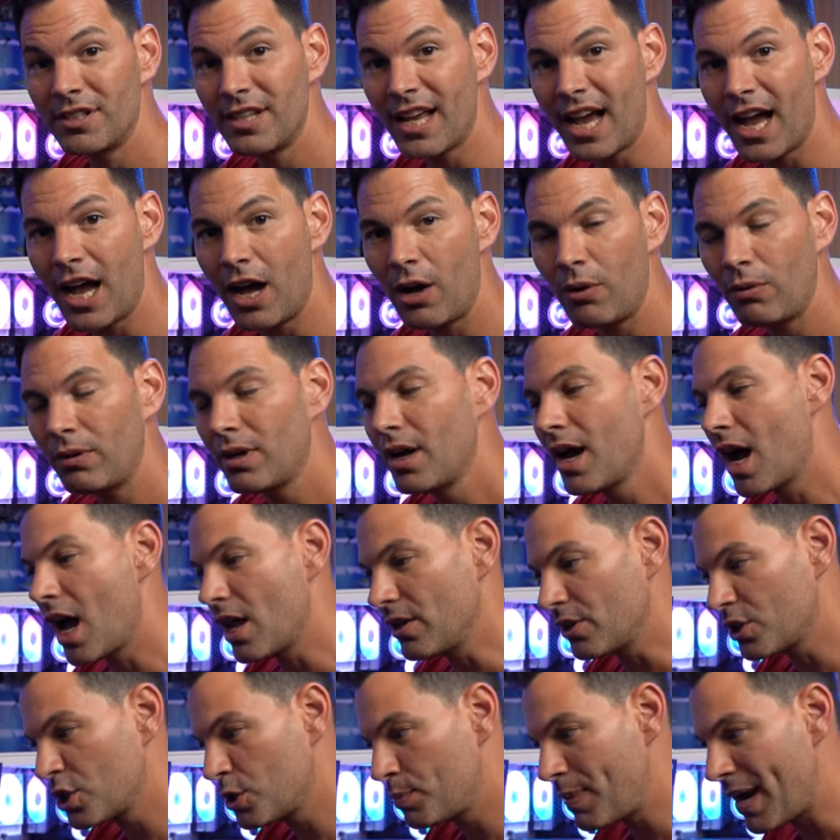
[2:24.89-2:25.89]
Now,
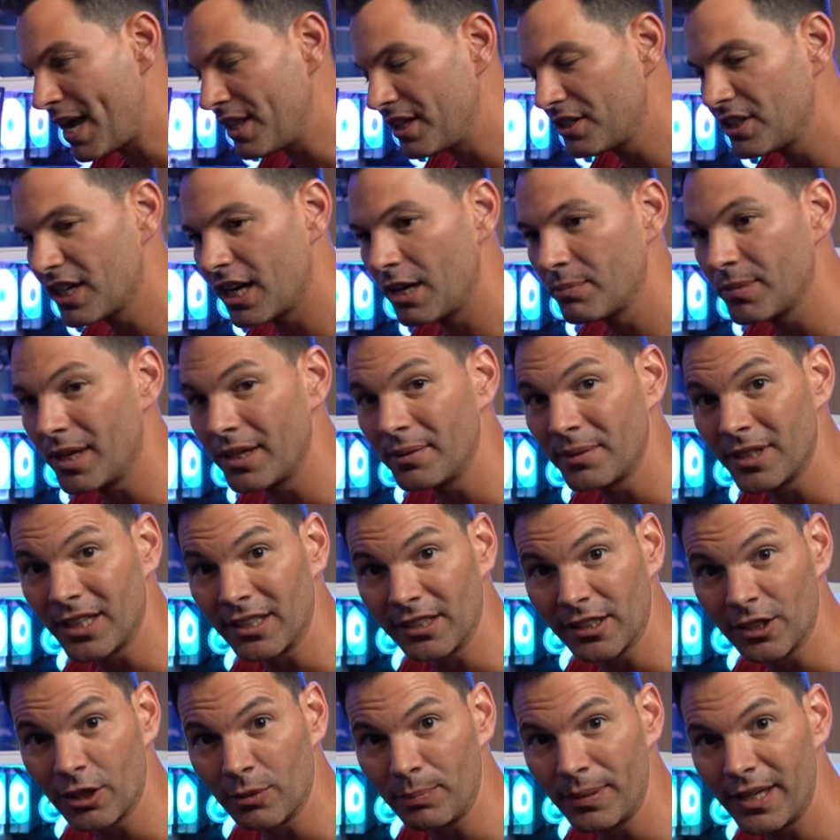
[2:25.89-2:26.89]
I'll expand the timeline a
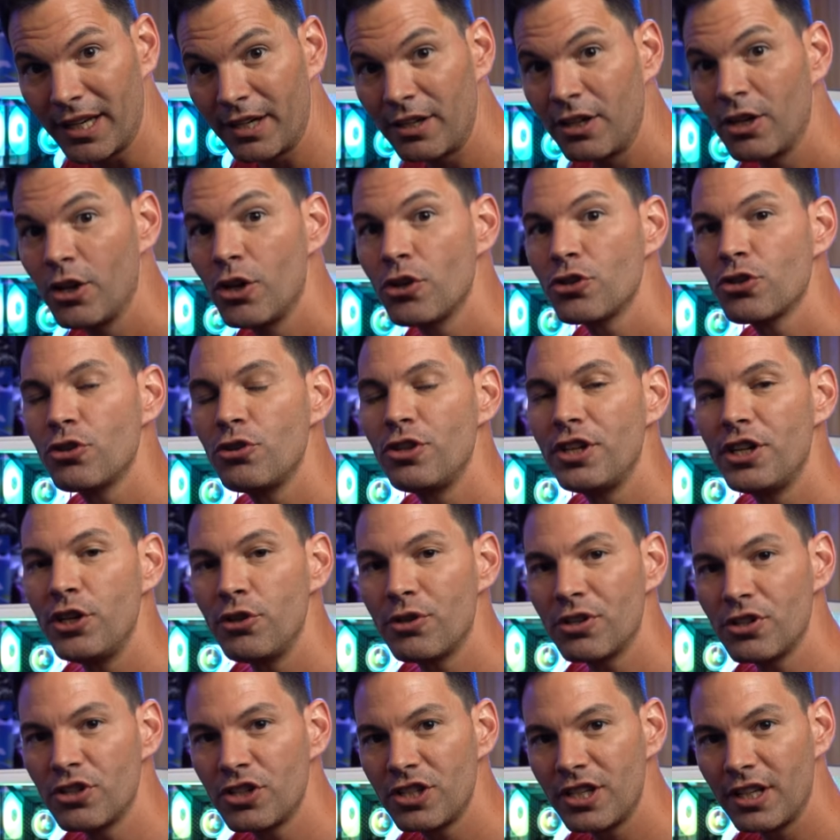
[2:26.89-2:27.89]
little bit, so then you
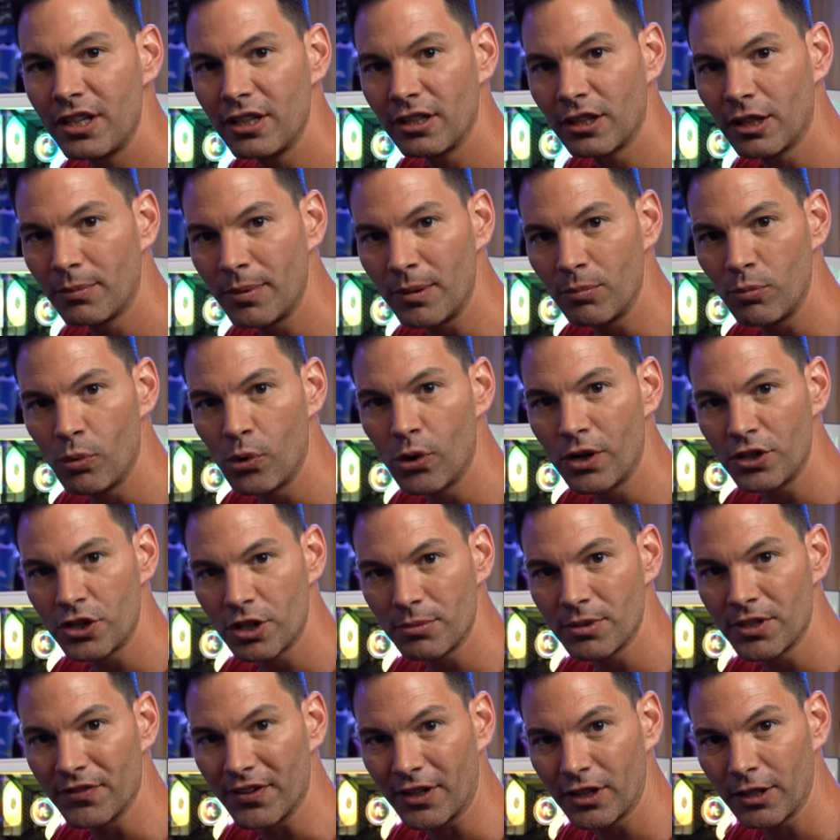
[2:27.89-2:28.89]
can see a little bit more in
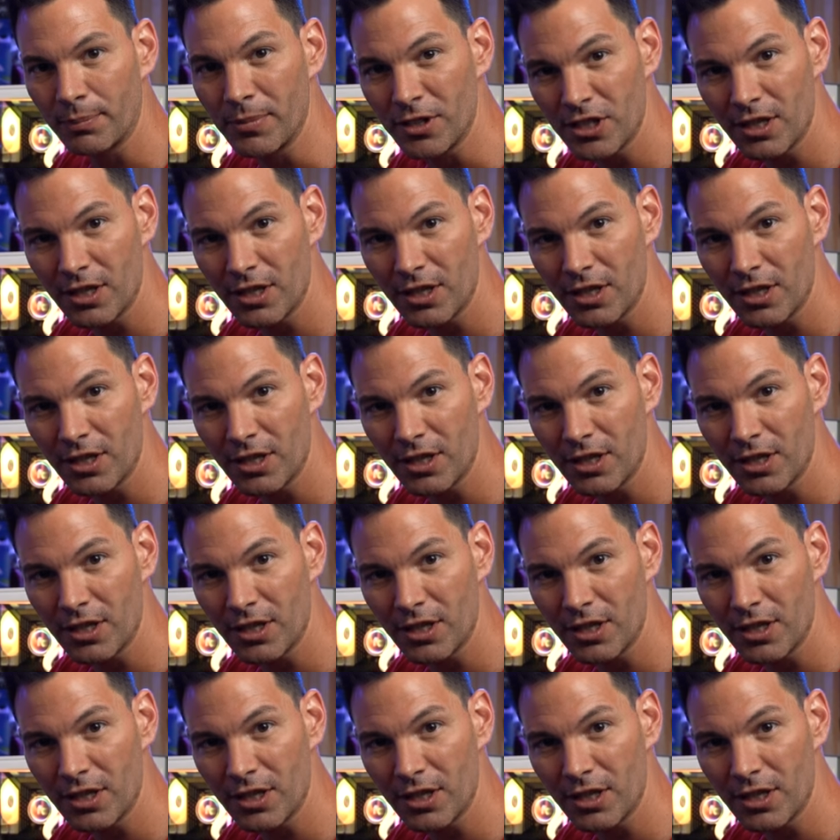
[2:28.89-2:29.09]
terms of a clip.